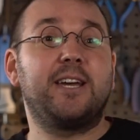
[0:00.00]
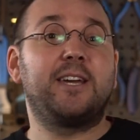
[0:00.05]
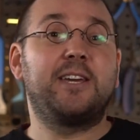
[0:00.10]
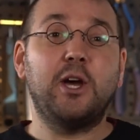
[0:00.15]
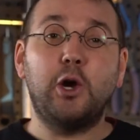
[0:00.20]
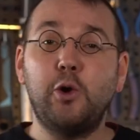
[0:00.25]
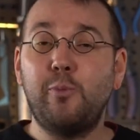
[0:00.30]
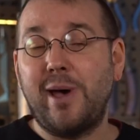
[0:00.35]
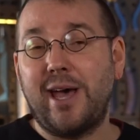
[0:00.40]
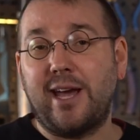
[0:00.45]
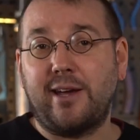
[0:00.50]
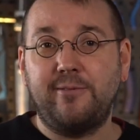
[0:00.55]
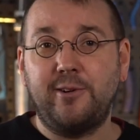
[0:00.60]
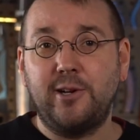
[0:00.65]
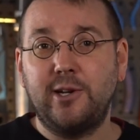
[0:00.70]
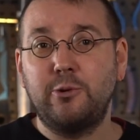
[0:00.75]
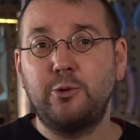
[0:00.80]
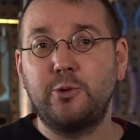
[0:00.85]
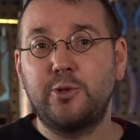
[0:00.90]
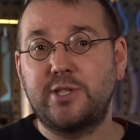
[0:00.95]
go back,
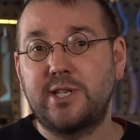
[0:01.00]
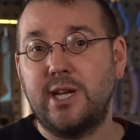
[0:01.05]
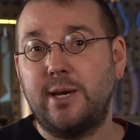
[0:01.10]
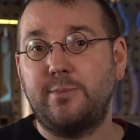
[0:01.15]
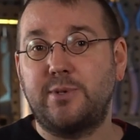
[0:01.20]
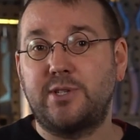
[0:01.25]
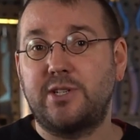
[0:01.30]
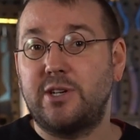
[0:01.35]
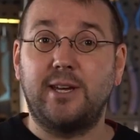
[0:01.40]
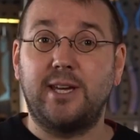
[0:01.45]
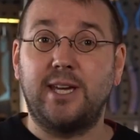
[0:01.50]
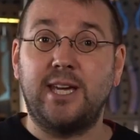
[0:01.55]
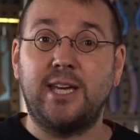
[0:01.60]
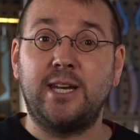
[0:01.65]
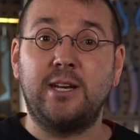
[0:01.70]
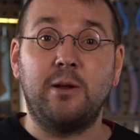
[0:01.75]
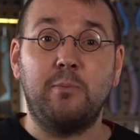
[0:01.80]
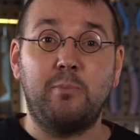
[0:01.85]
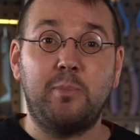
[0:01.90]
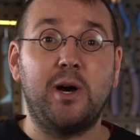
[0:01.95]
follow all the steps
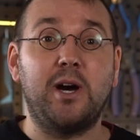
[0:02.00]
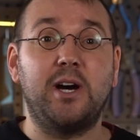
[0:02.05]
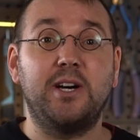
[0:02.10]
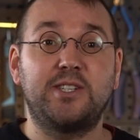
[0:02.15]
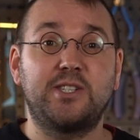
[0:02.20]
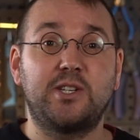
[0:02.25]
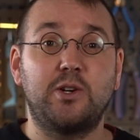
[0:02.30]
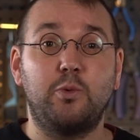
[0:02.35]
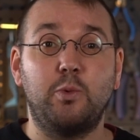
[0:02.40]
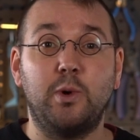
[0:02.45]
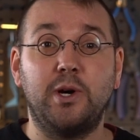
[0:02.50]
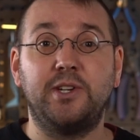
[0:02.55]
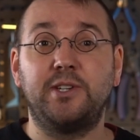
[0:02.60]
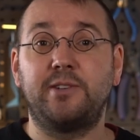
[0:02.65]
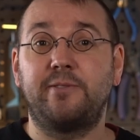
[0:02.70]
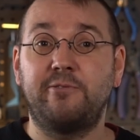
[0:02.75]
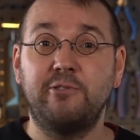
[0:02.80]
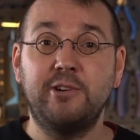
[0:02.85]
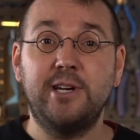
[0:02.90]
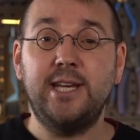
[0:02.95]
in parts 1
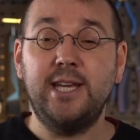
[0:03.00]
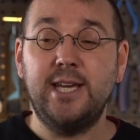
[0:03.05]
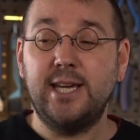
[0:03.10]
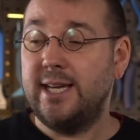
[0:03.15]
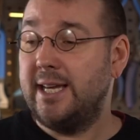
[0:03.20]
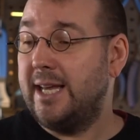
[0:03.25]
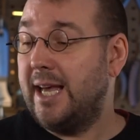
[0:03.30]
to 3,